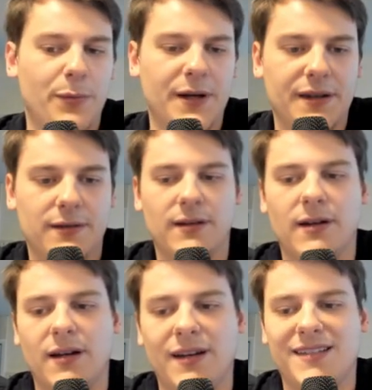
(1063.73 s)
but
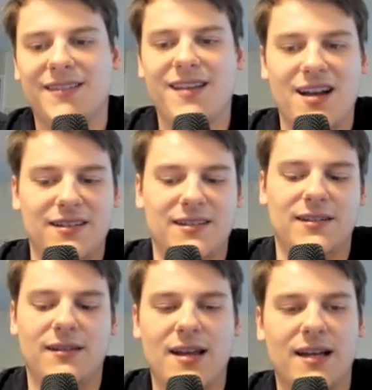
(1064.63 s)
uh, it's not
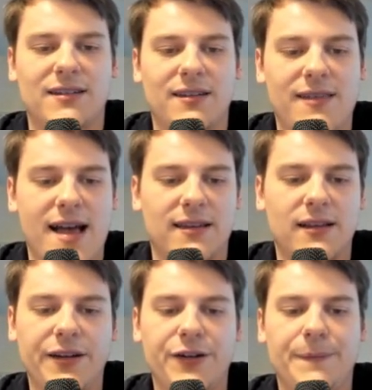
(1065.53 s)
not that
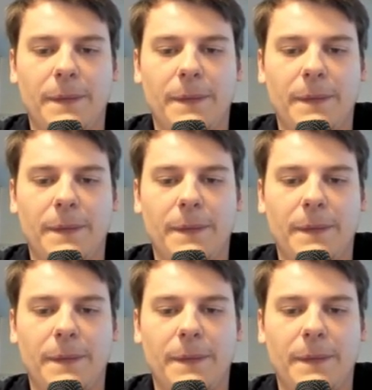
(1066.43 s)
clear.